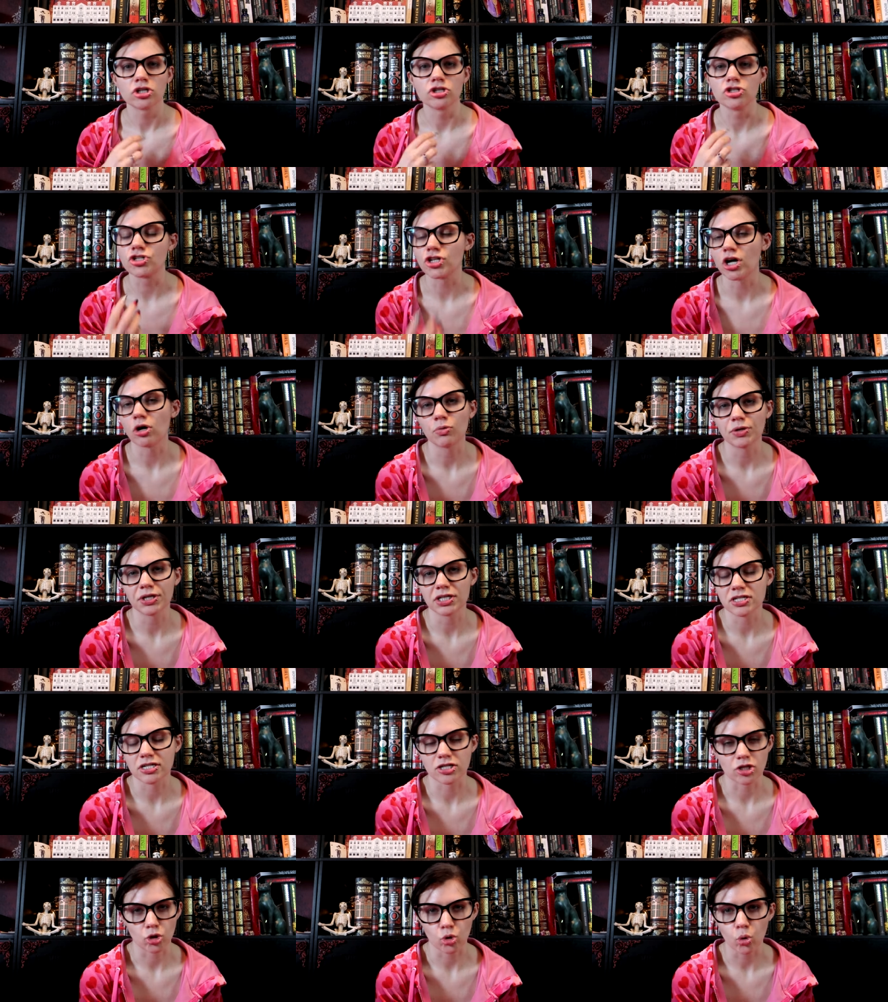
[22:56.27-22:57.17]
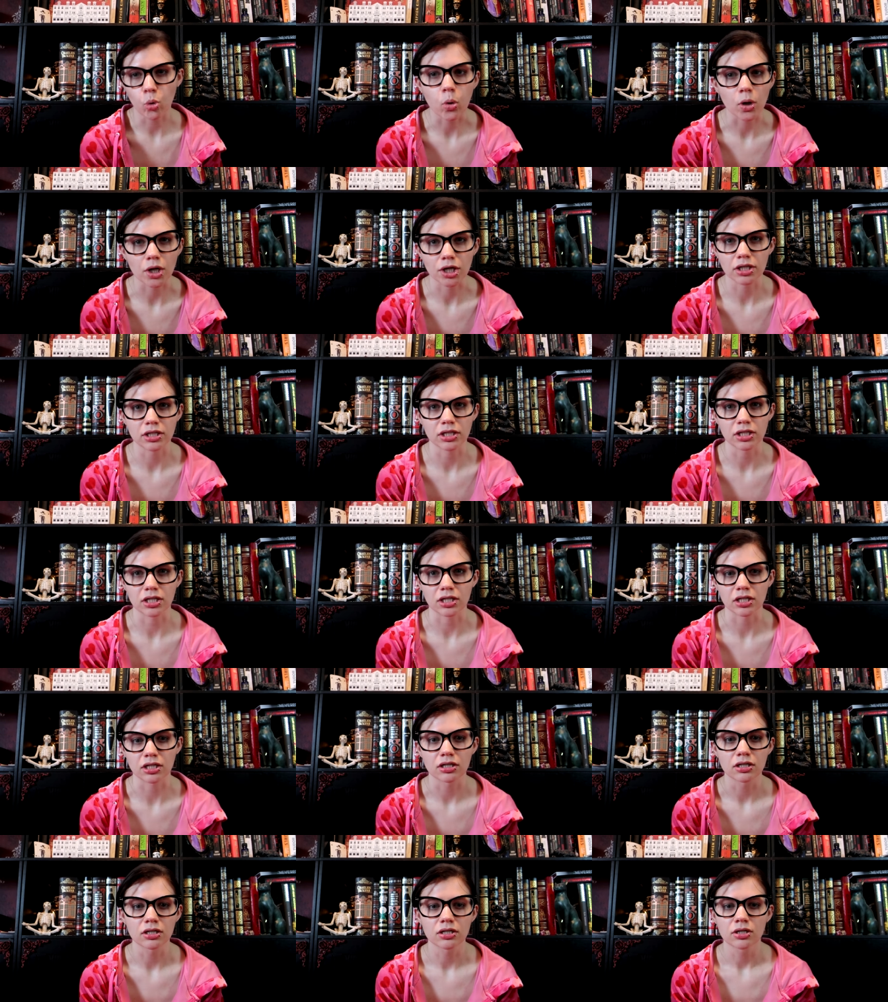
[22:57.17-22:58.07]
Zoe is the
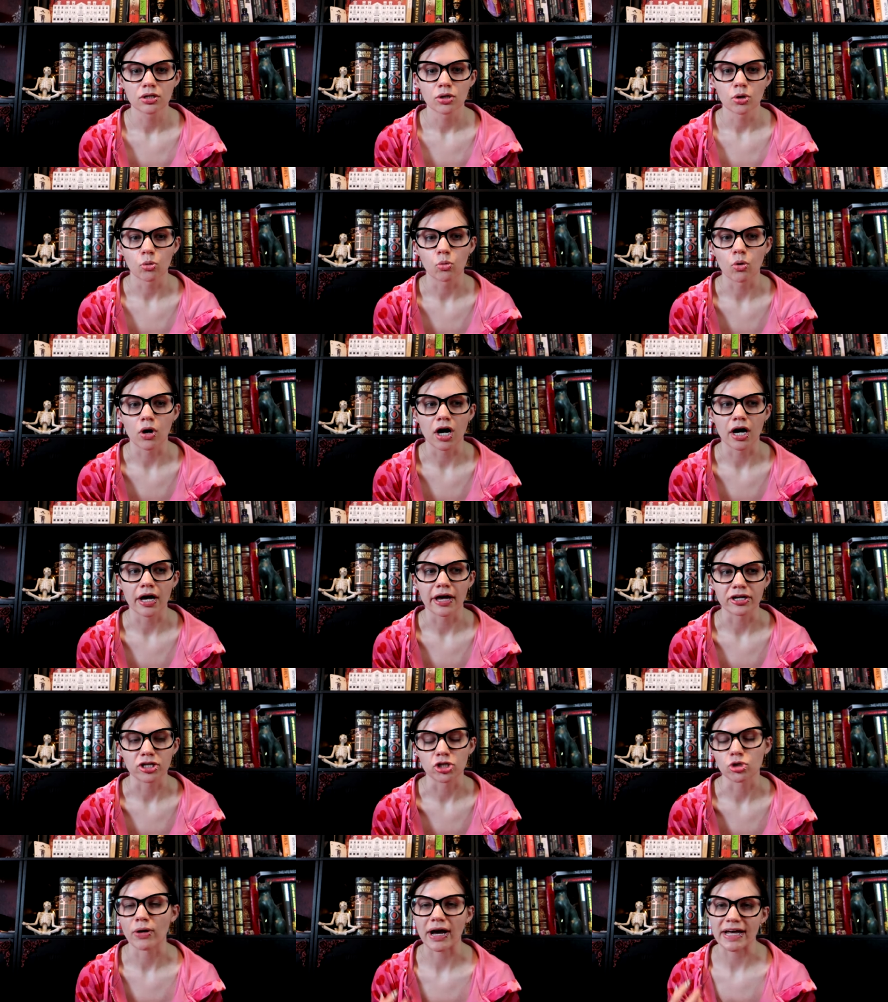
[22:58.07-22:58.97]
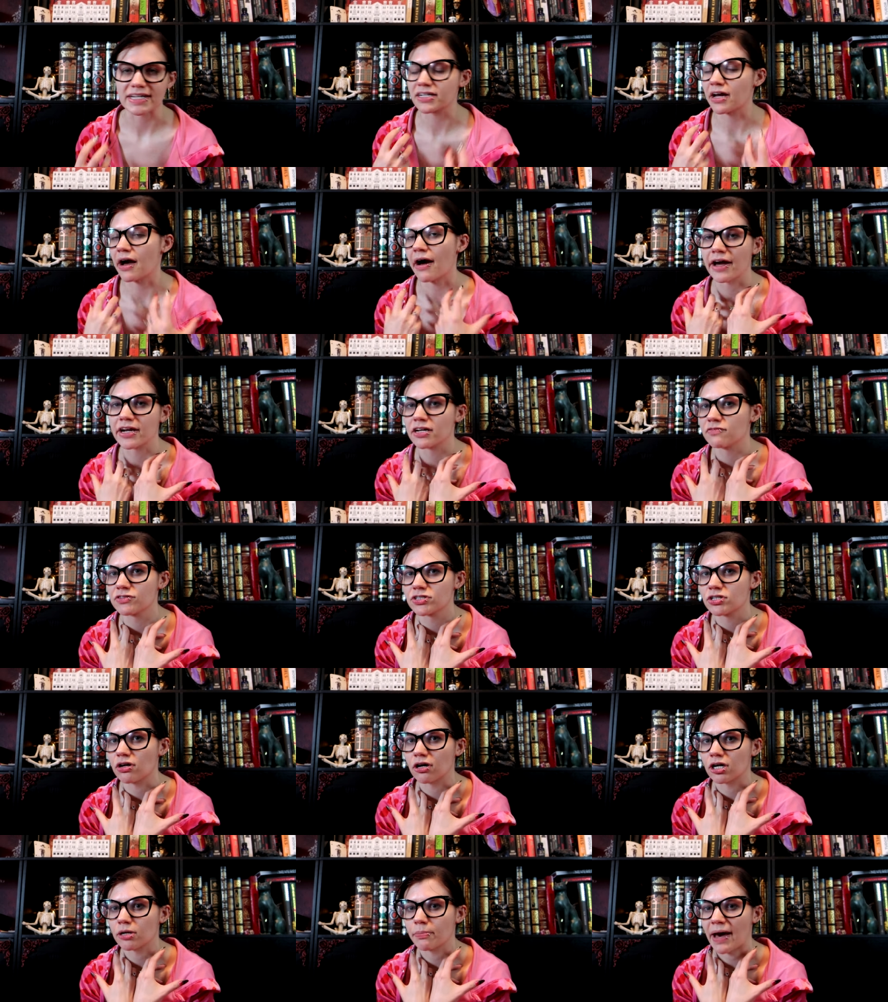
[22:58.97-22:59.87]
quirky one who has kind of a
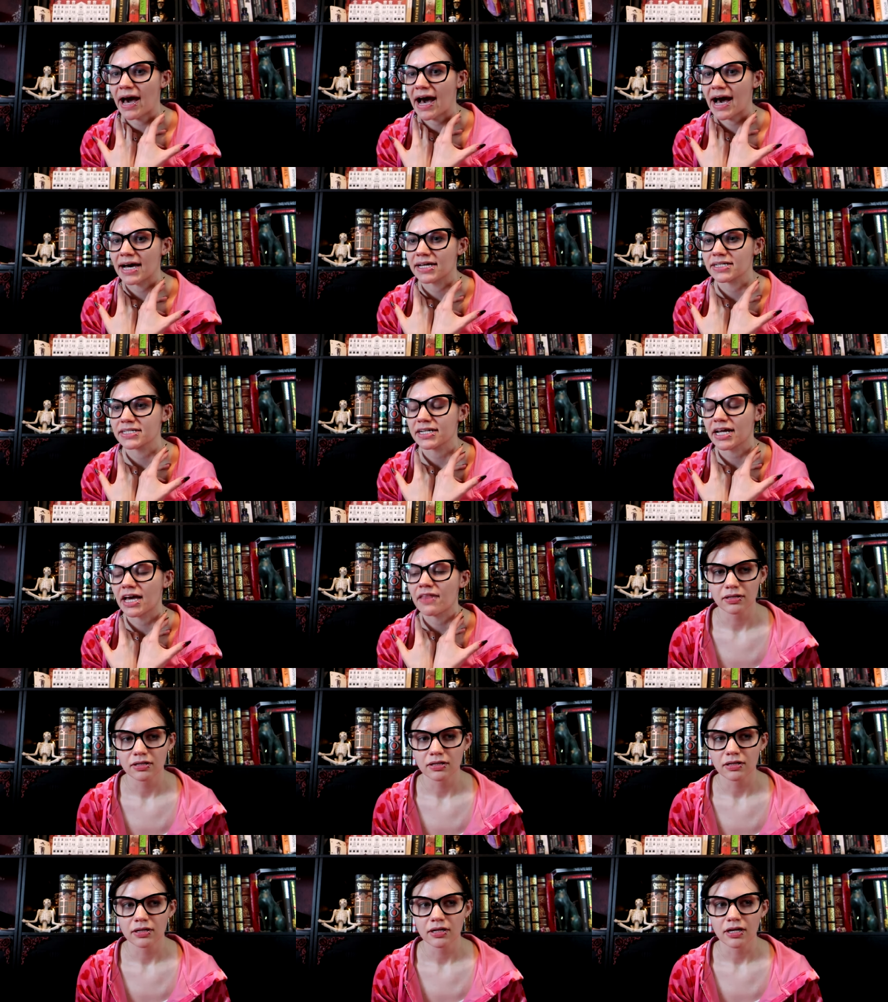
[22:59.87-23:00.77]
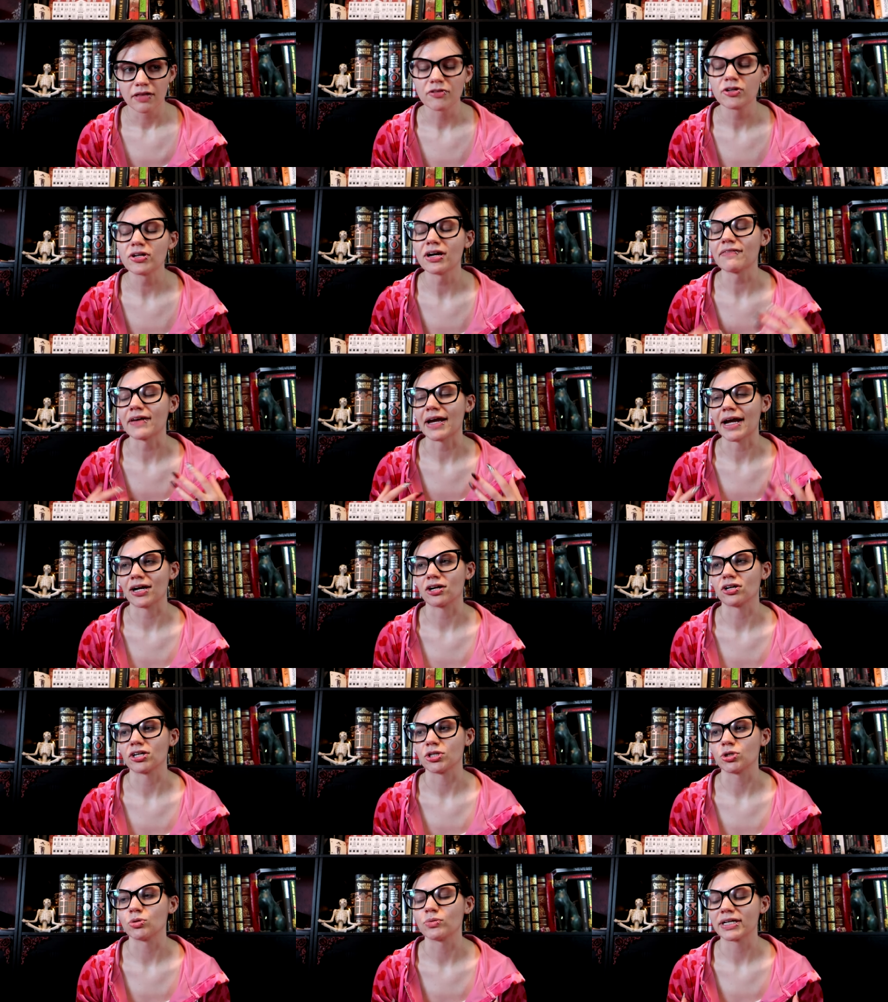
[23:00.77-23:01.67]
dark past. And then you have
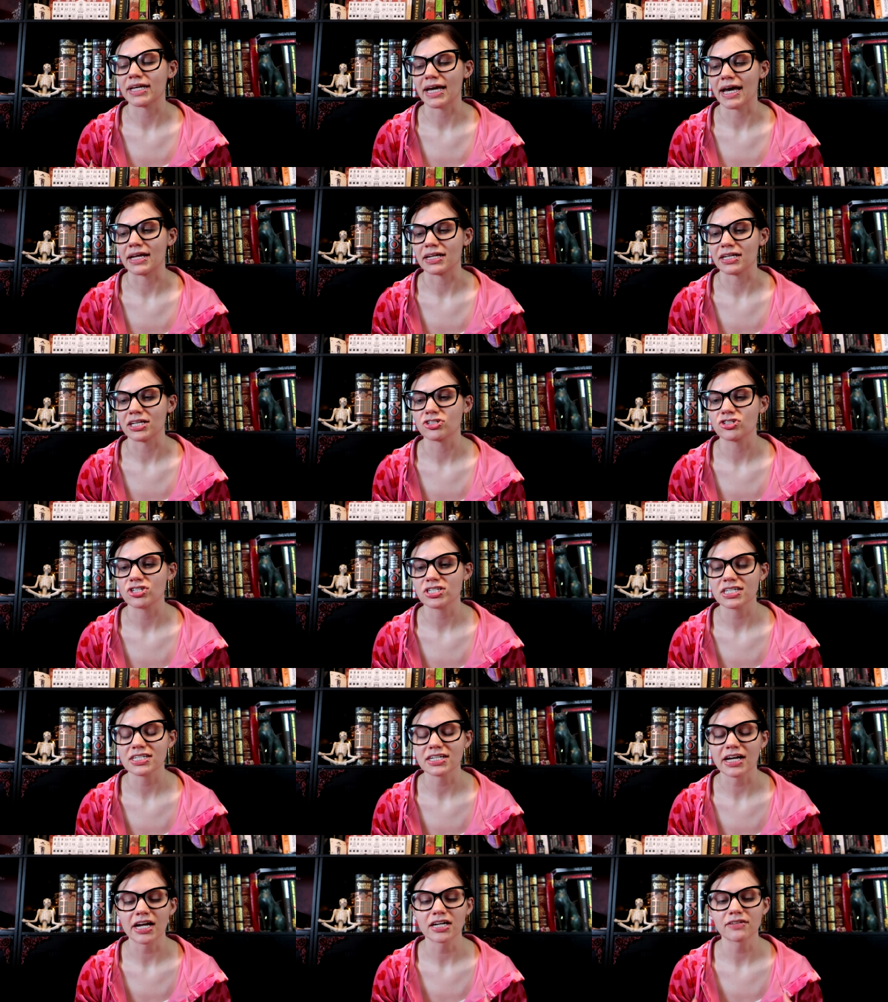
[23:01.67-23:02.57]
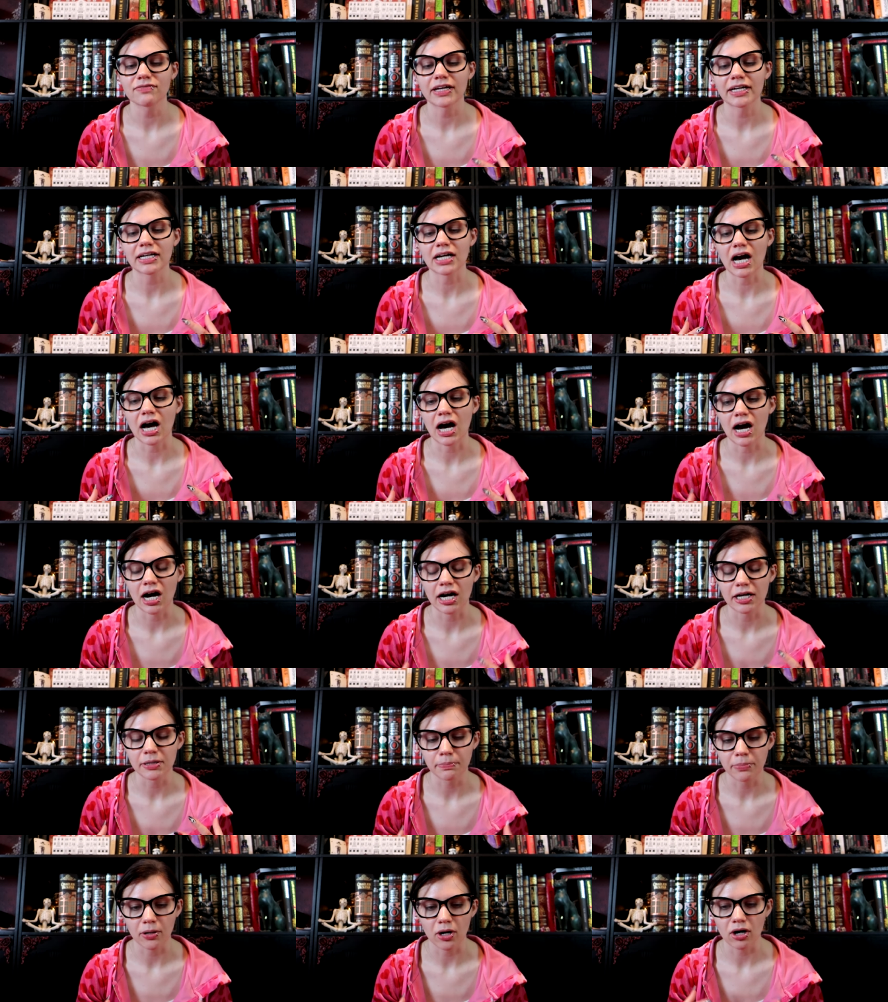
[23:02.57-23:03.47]
Harry, who again is just this kind of like
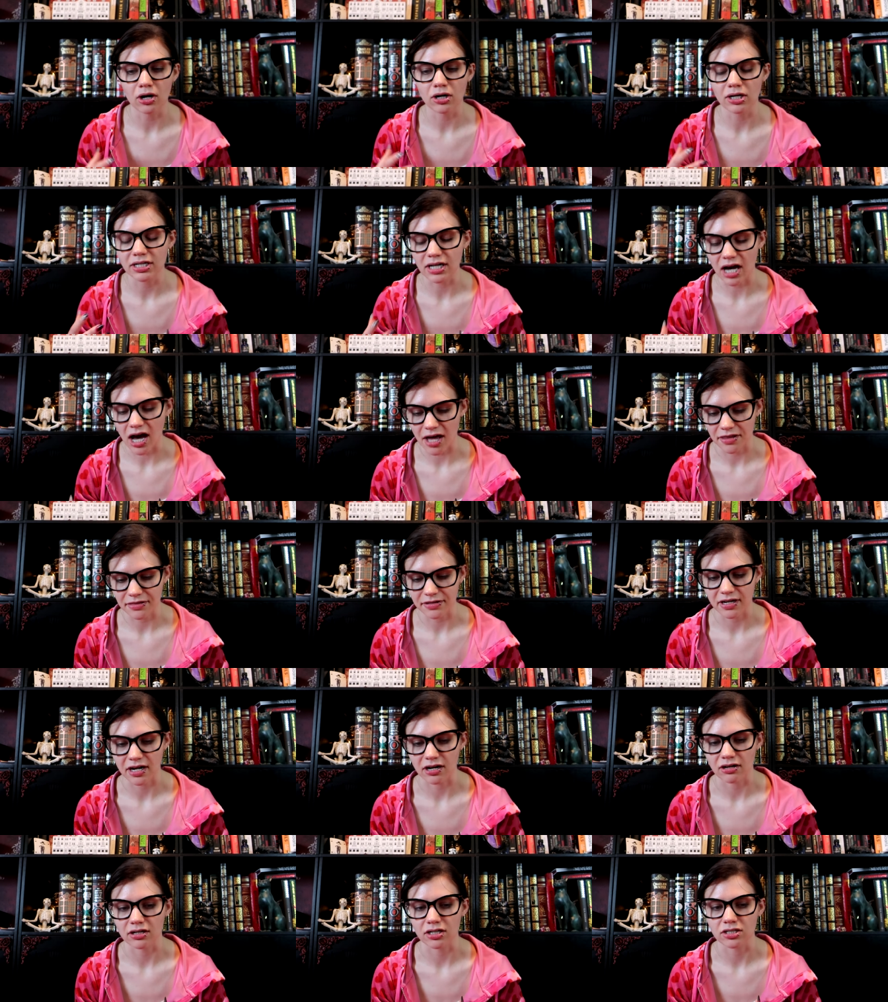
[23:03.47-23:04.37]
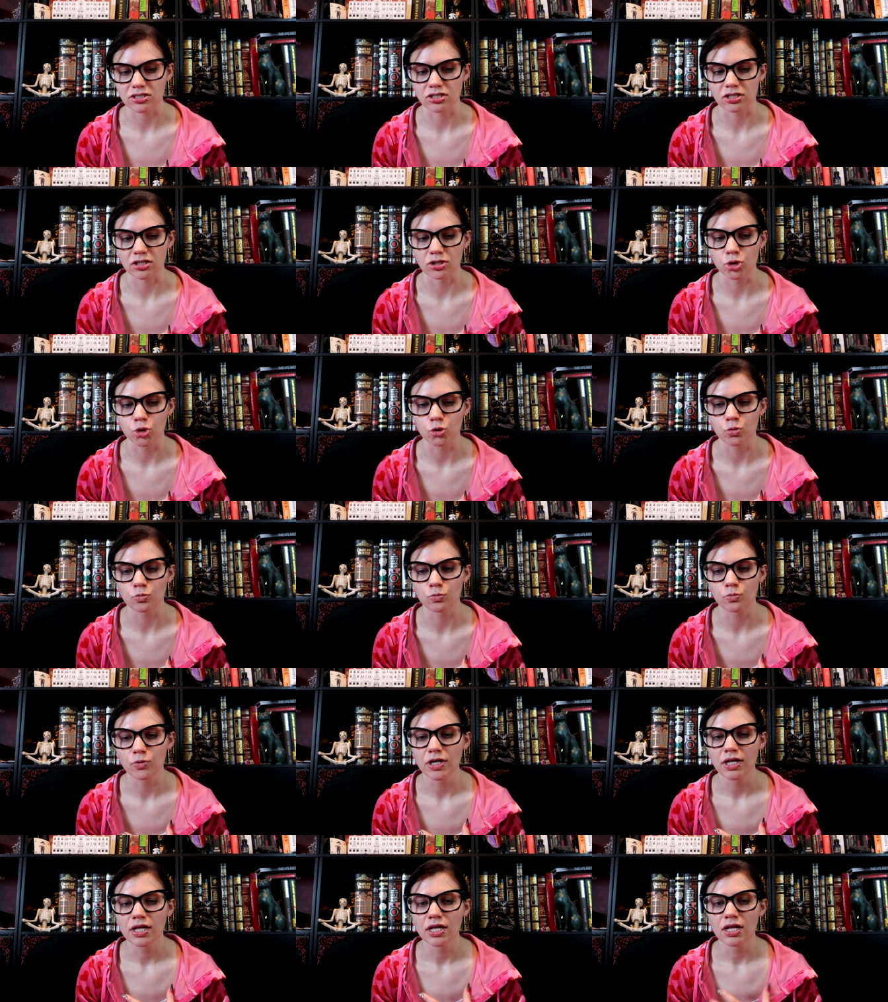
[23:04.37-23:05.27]
oddball goth character who